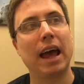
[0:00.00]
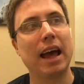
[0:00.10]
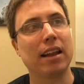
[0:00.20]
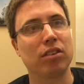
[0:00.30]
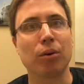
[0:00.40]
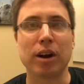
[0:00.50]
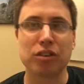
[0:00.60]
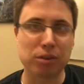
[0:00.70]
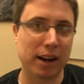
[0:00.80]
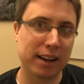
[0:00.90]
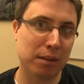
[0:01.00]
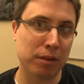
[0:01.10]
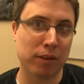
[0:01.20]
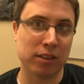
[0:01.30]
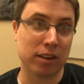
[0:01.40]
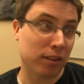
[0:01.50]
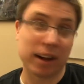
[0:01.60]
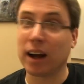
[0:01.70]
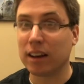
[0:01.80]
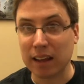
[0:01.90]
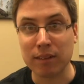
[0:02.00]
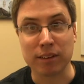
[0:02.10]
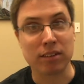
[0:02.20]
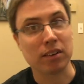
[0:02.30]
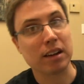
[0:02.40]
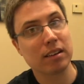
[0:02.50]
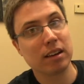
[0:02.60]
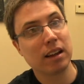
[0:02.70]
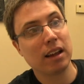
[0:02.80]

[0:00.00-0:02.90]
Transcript: And so I tried to get my friends into it. I got Dave into it,